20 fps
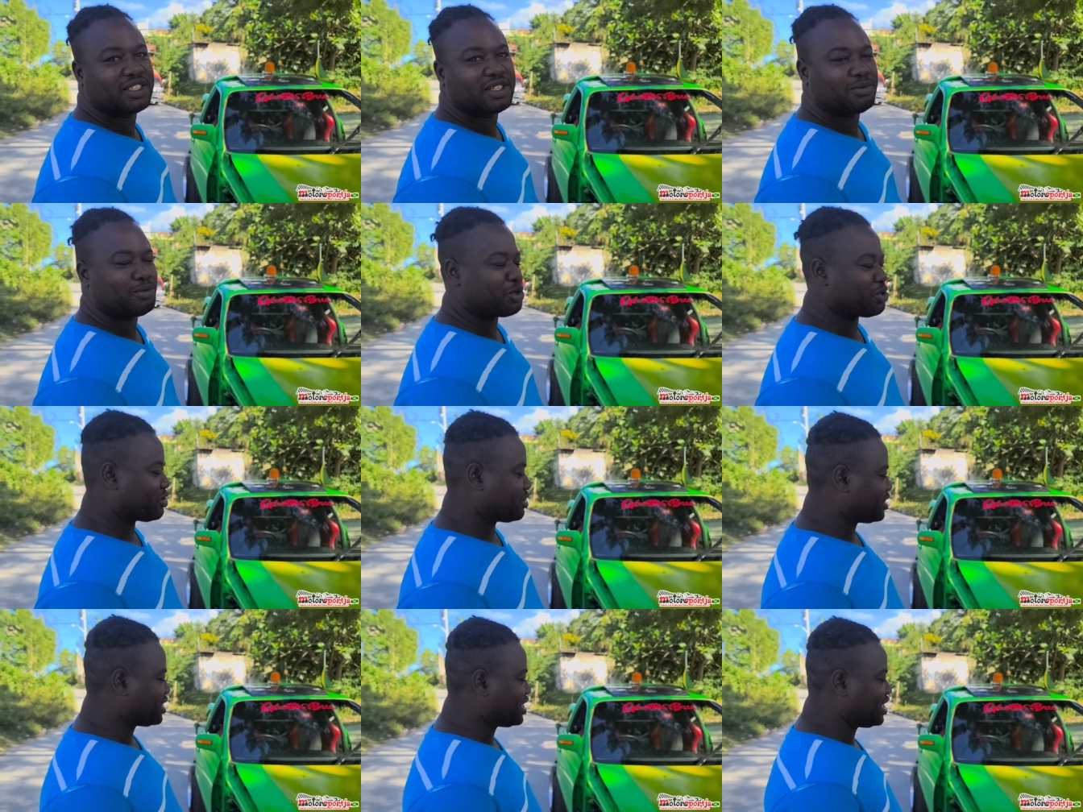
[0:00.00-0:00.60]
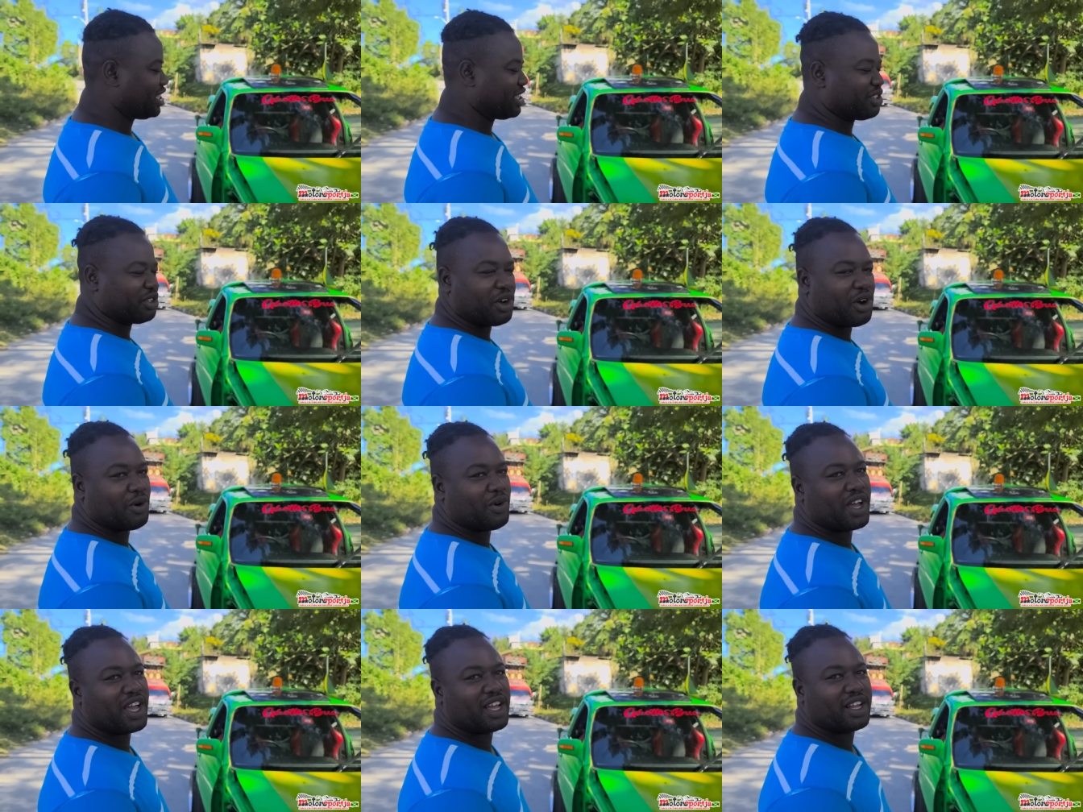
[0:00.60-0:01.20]
You must see it
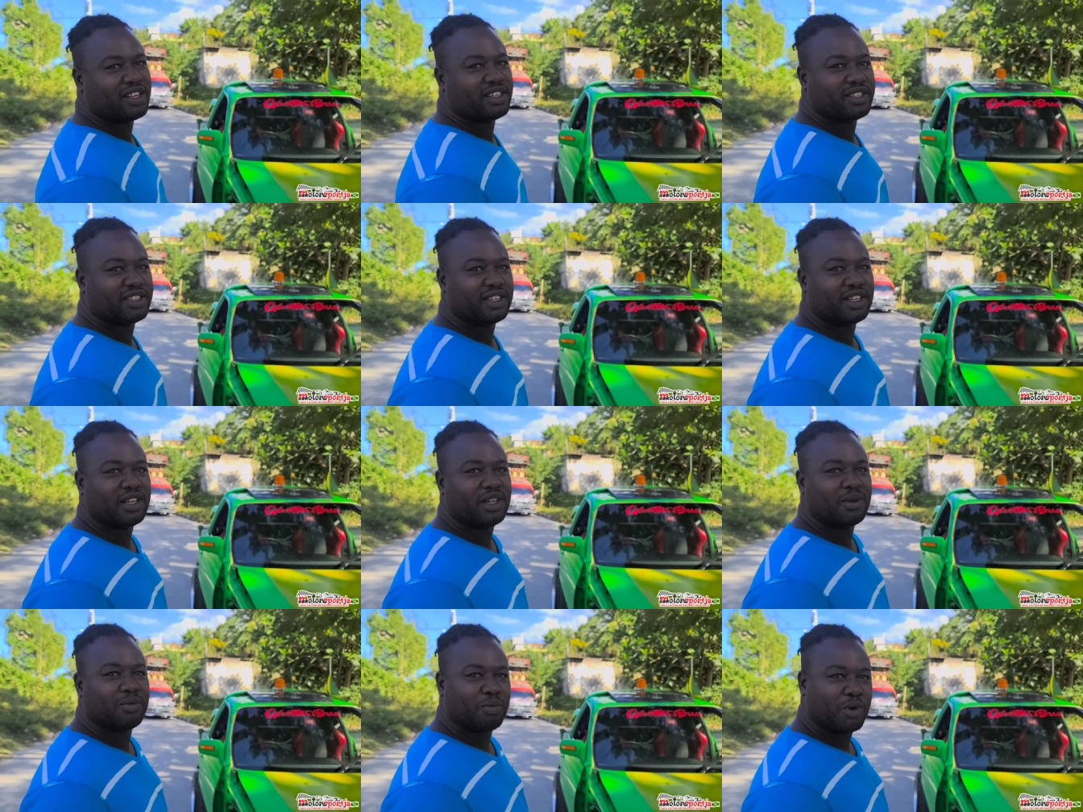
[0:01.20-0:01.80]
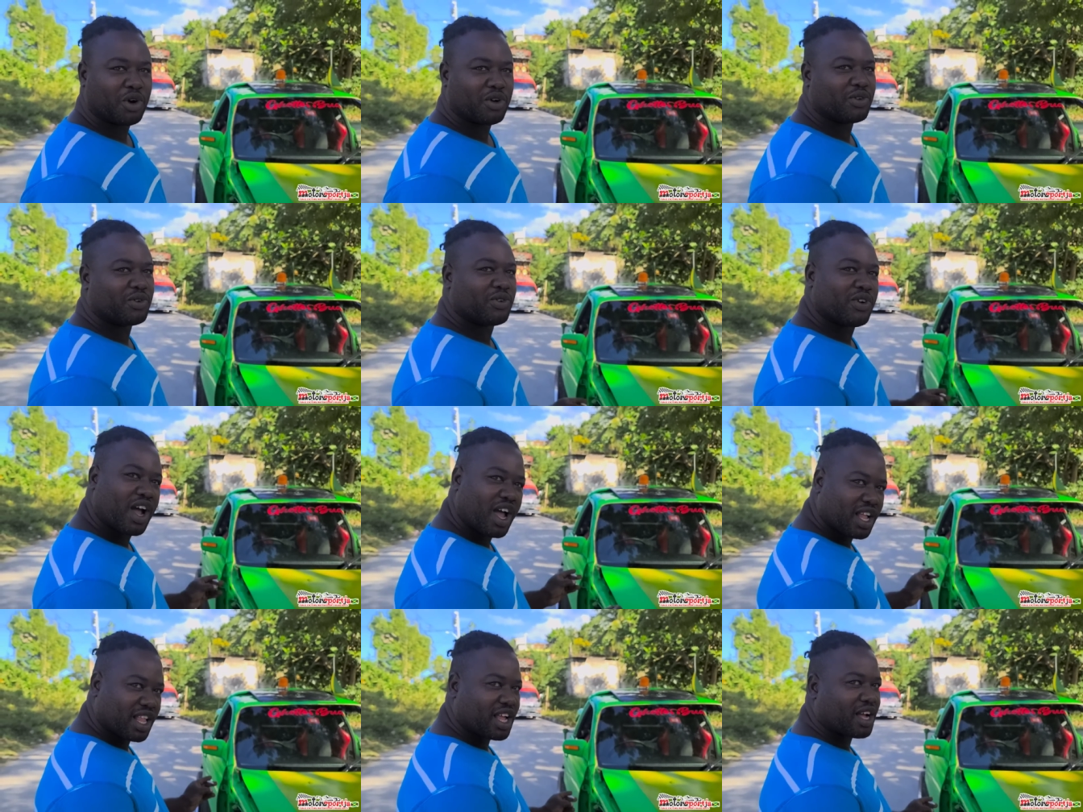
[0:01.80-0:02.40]
nowhere else. But
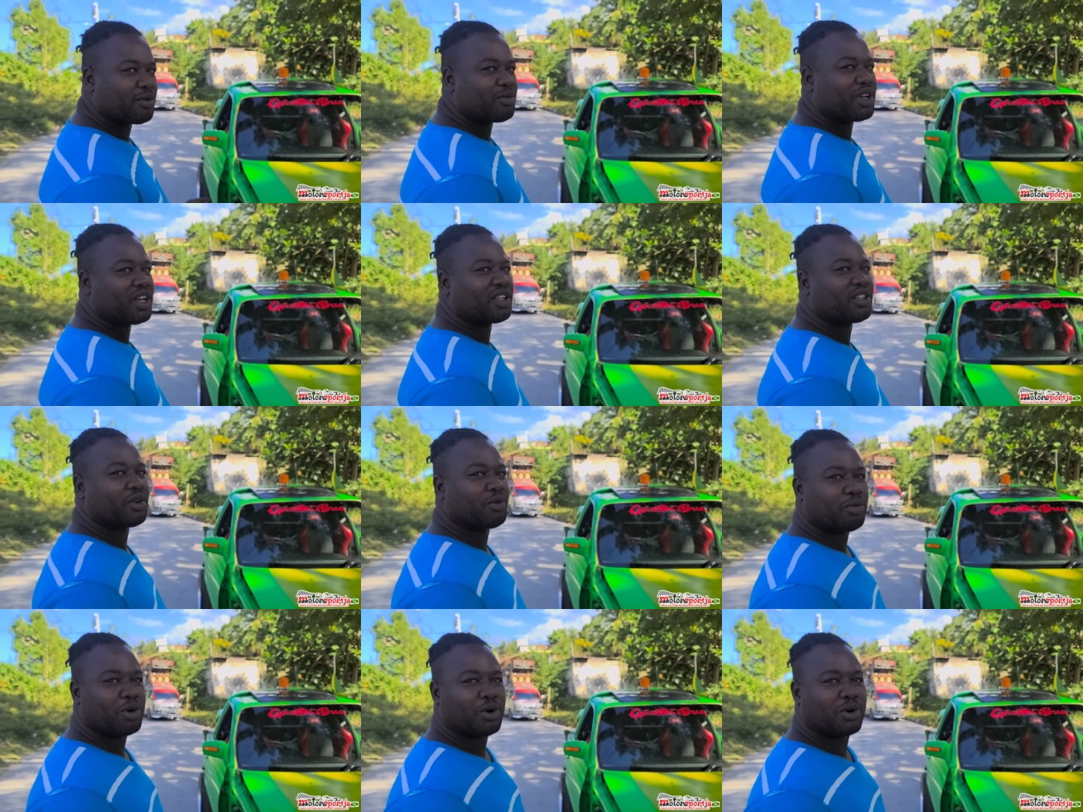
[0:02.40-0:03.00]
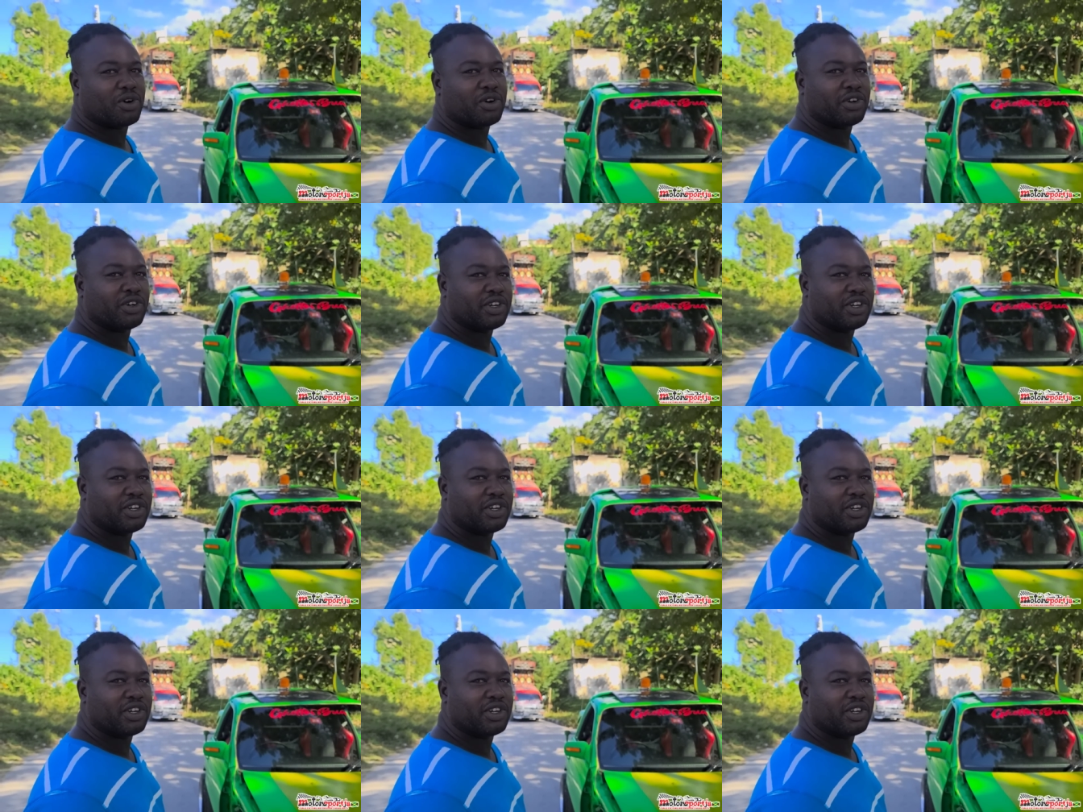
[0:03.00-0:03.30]
right at Ghetto Bug.